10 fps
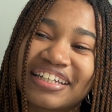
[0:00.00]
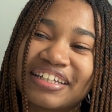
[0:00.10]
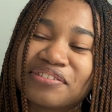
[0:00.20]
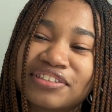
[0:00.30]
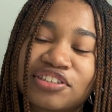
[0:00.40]

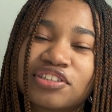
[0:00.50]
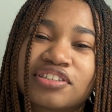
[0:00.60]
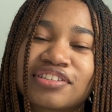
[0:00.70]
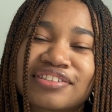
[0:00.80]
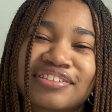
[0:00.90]
It
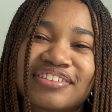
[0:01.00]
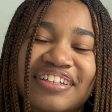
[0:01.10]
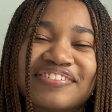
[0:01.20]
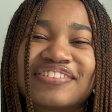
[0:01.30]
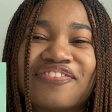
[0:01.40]

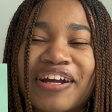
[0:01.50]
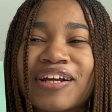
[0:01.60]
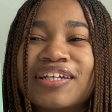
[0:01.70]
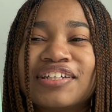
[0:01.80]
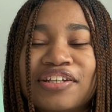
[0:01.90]
was
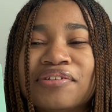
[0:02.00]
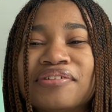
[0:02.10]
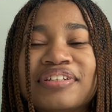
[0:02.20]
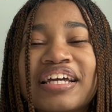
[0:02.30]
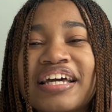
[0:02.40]
very
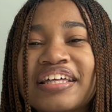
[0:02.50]
cute.